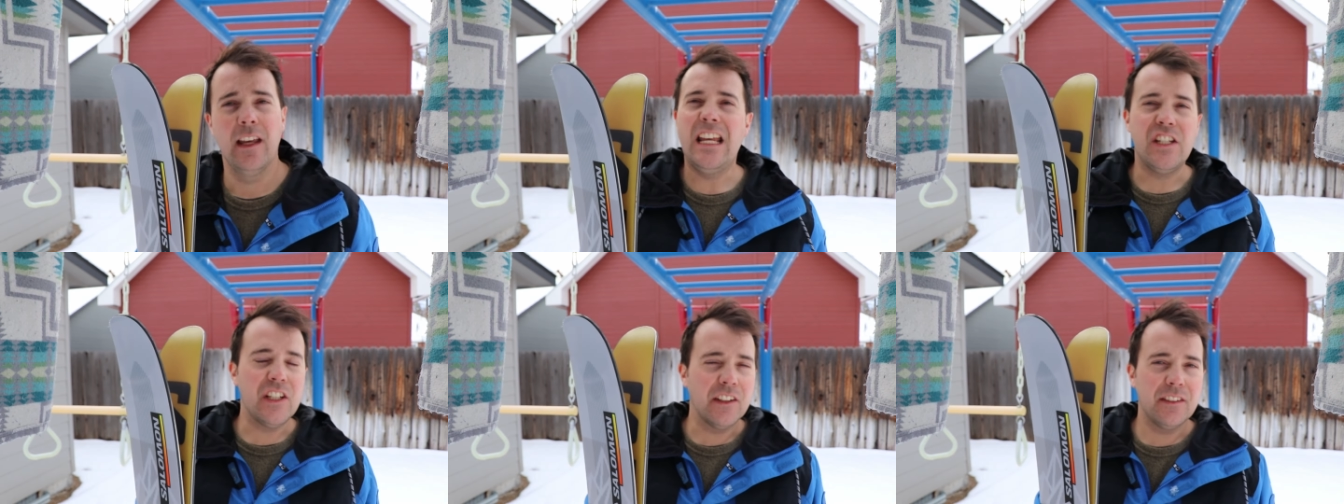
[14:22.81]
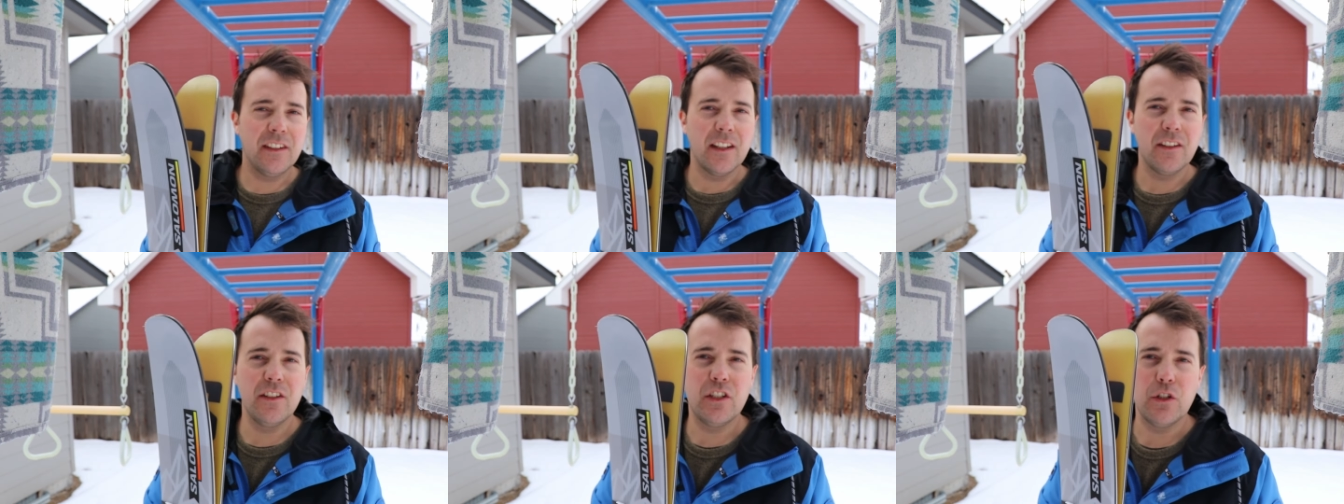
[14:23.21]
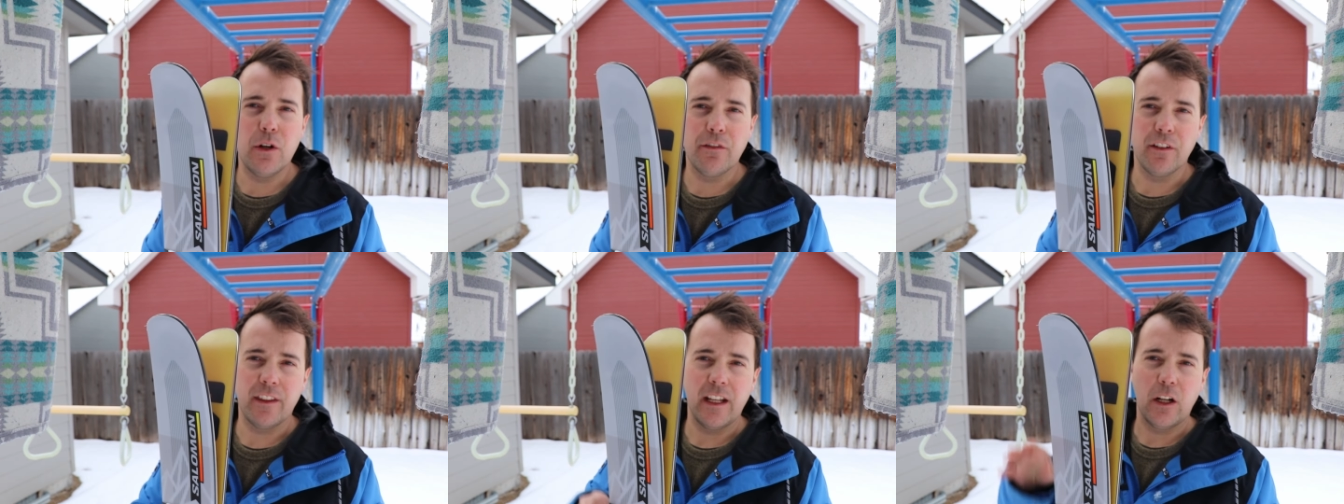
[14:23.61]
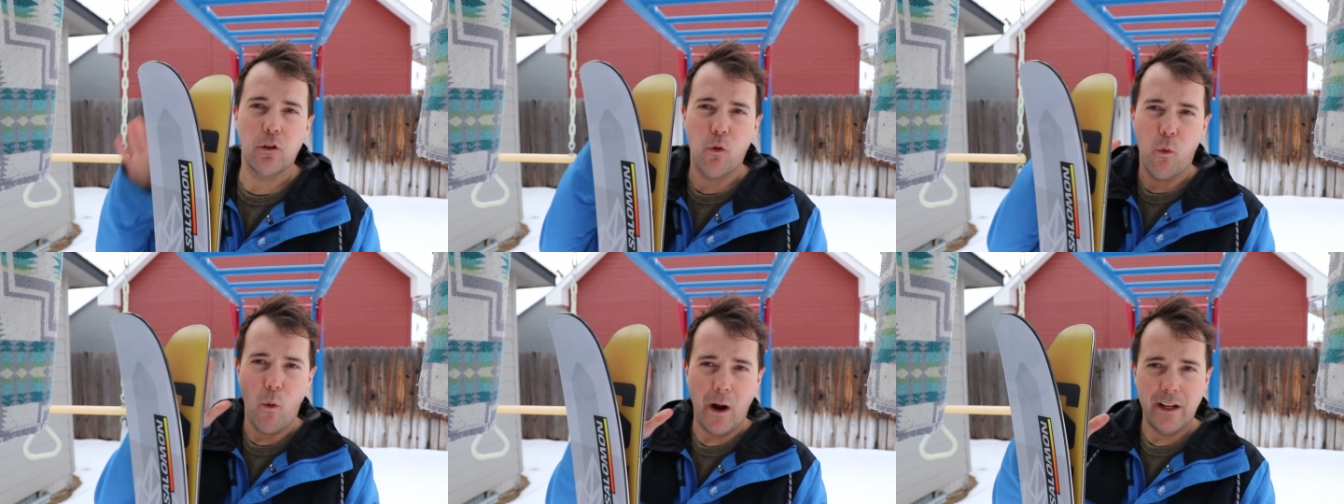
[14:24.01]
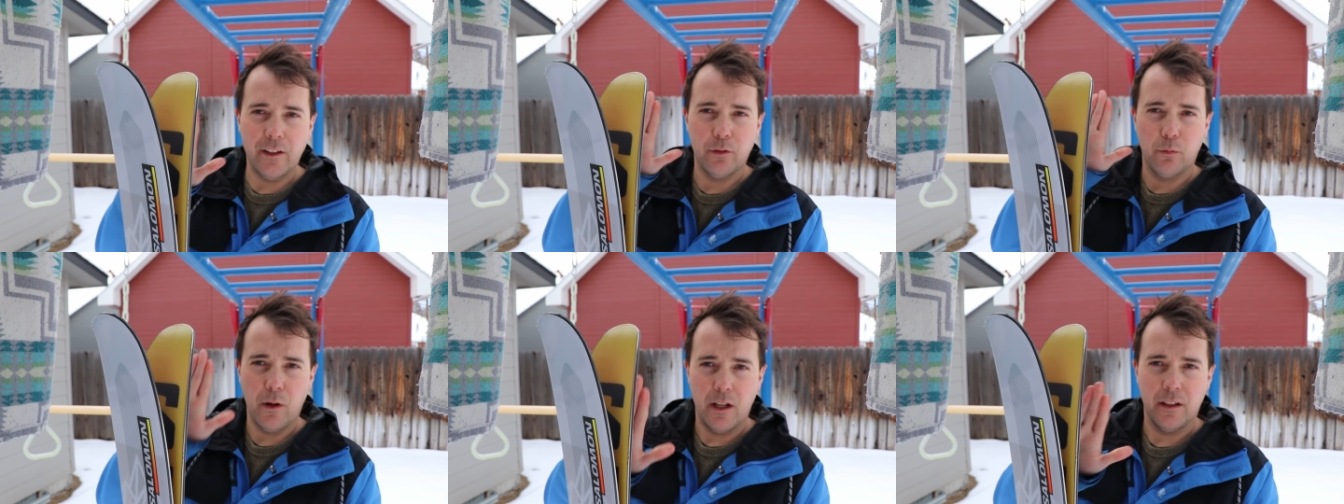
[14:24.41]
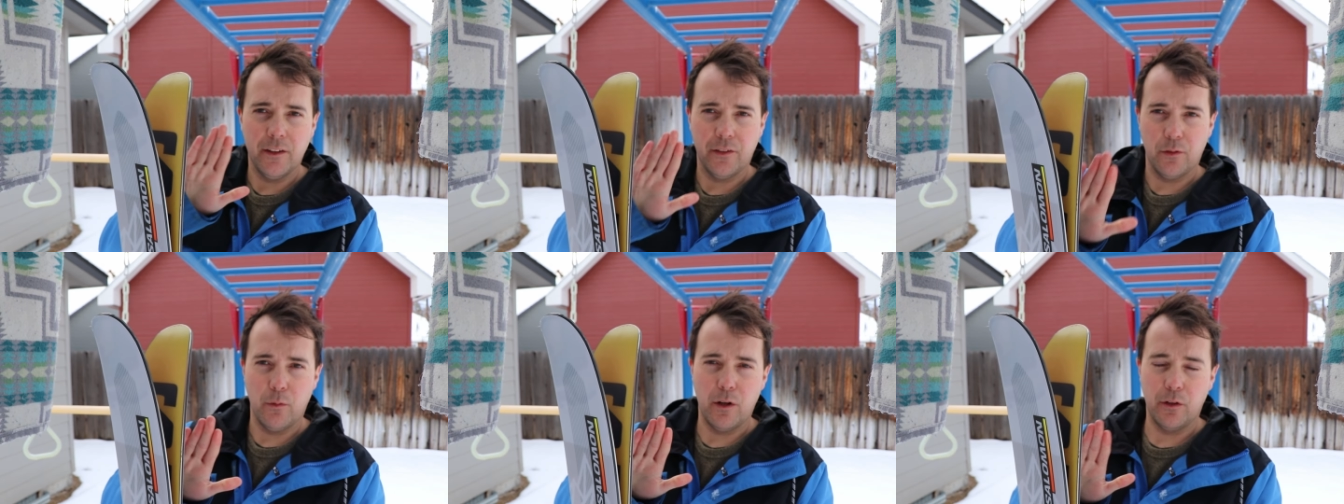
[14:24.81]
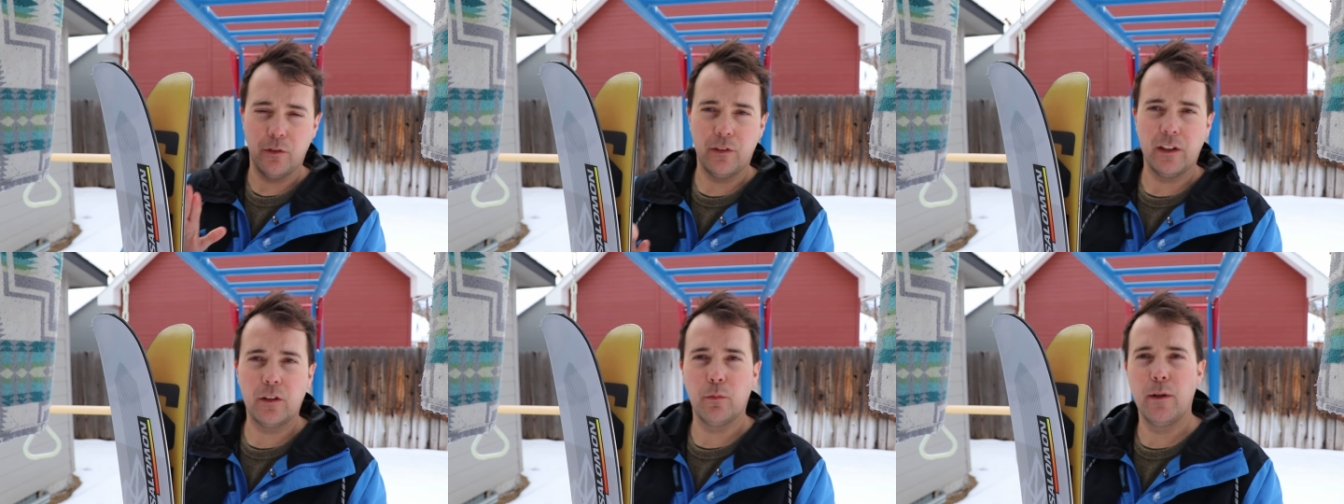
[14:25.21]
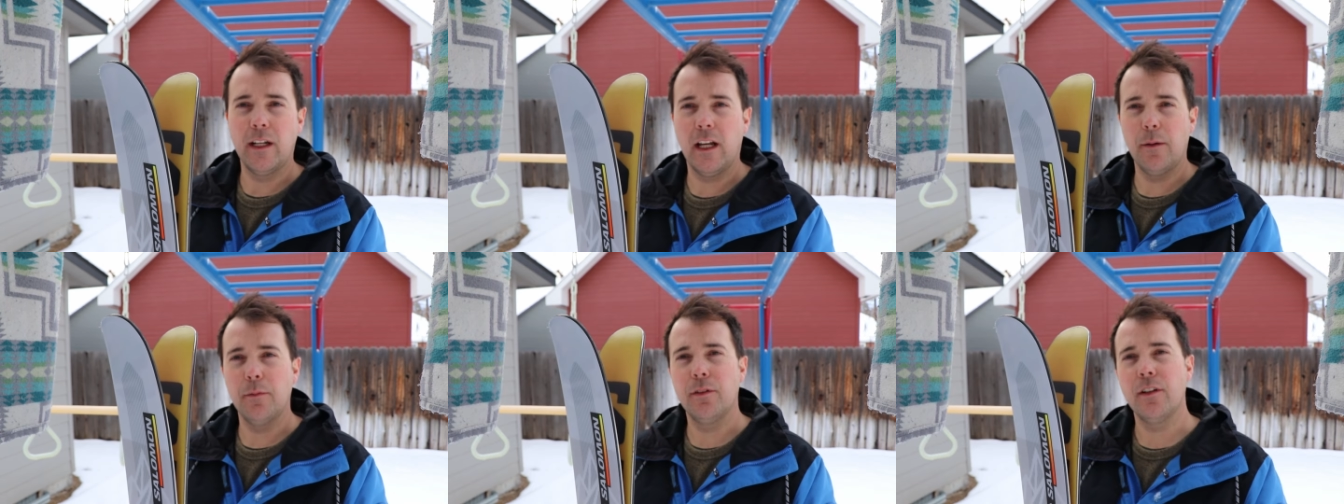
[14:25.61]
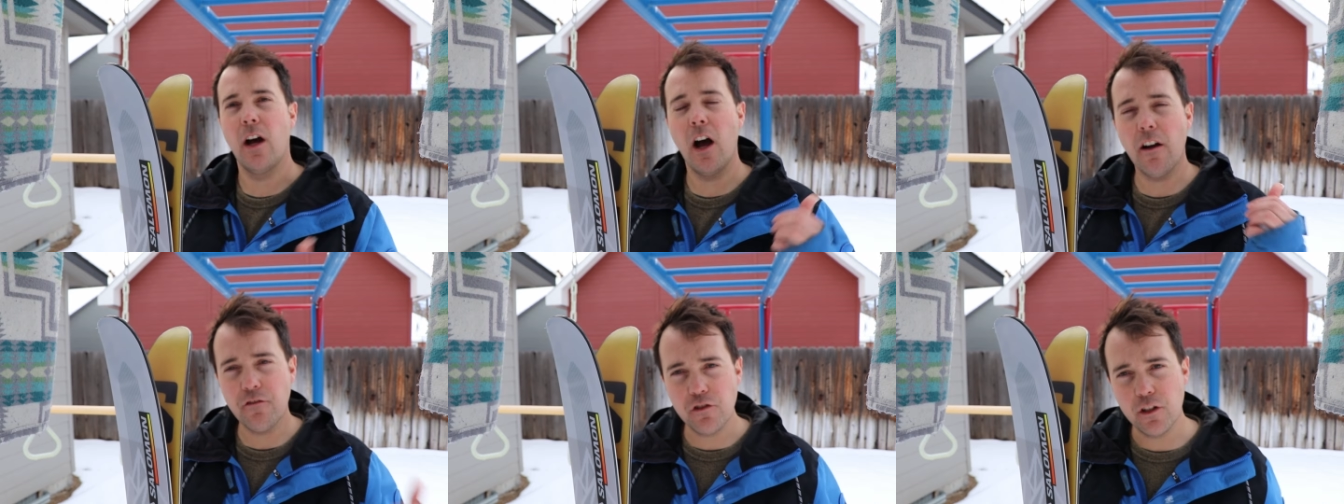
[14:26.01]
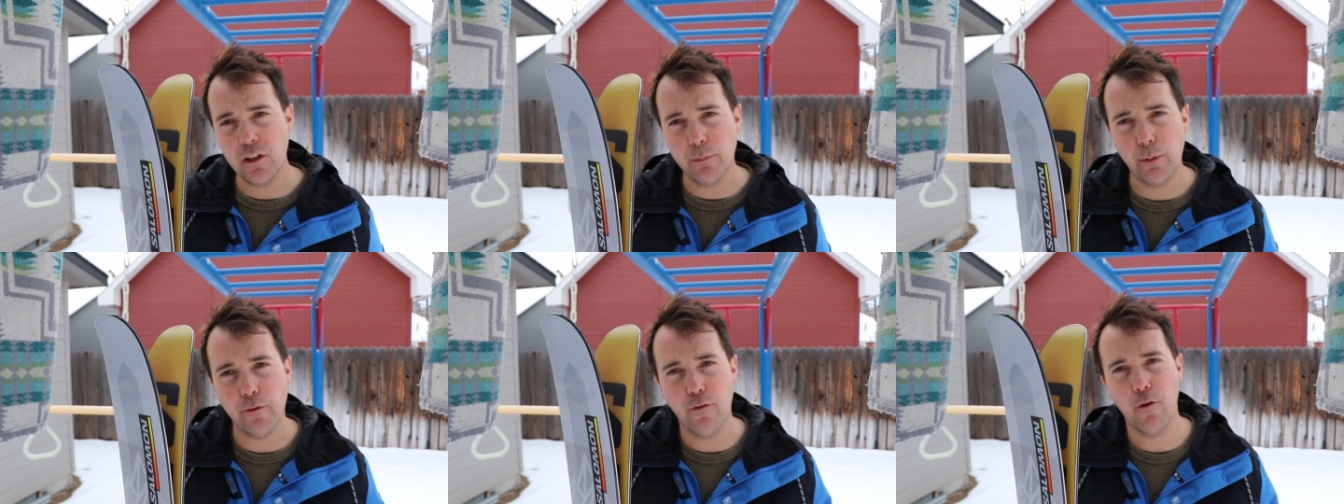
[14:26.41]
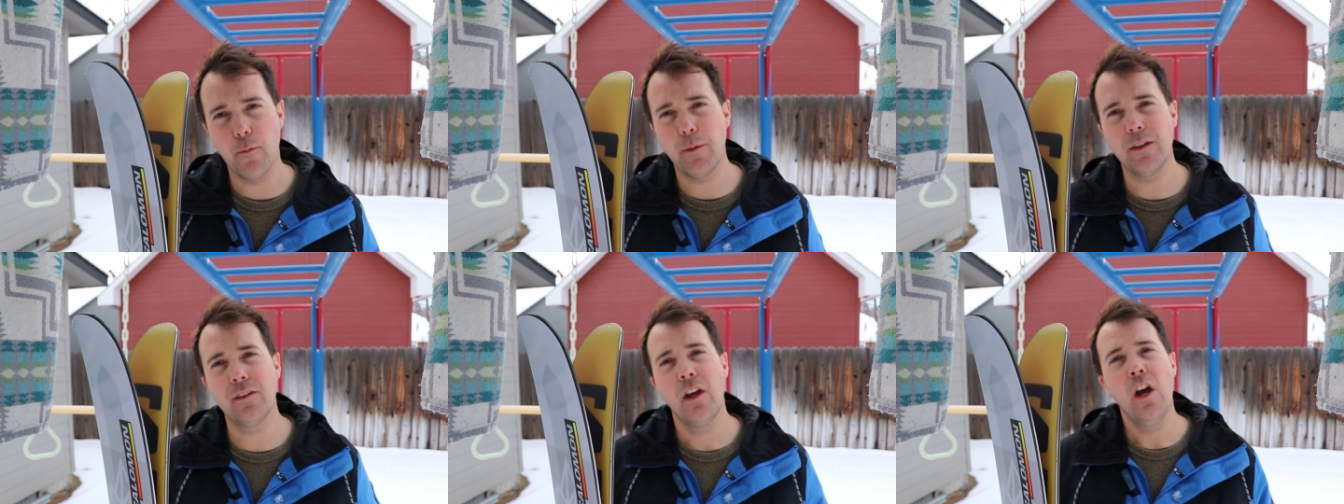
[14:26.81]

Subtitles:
It just doesn't do everything quite as well as the 106 when it comes to off-trail performance,